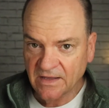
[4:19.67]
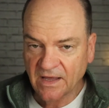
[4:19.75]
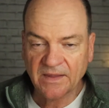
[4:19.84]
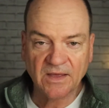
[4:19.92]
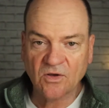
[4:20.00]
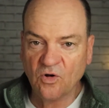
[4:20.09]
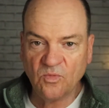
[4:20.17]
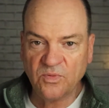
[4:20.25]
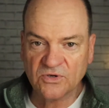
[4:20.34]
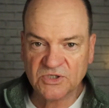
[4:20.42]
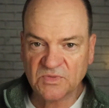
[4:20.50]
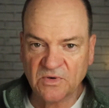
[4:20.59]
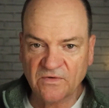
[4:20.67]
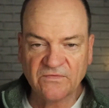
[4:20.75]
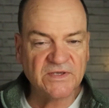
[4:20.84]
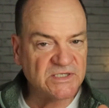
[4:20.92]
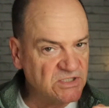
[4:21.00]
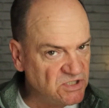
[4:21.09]
and the goalposts move,
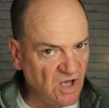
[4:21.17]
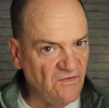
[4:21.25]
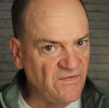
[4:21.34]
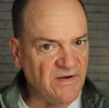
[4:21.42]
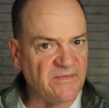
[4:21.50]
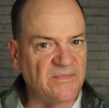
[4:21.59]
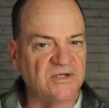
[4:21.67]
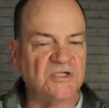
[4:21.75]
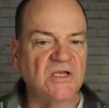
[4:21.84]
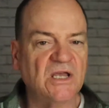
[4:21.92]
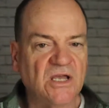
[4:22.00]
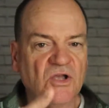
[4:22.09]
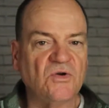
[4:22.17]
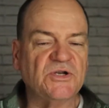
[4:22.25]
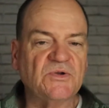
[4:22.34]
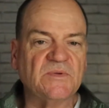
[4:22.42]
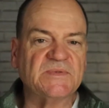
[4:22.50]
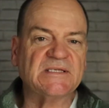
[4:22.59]
there's not very much going
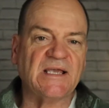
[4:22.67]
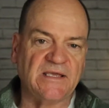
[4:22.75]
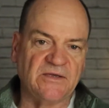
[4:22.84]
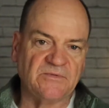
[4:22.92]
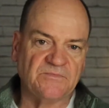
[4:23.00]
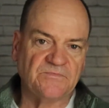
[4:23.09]
to upset you,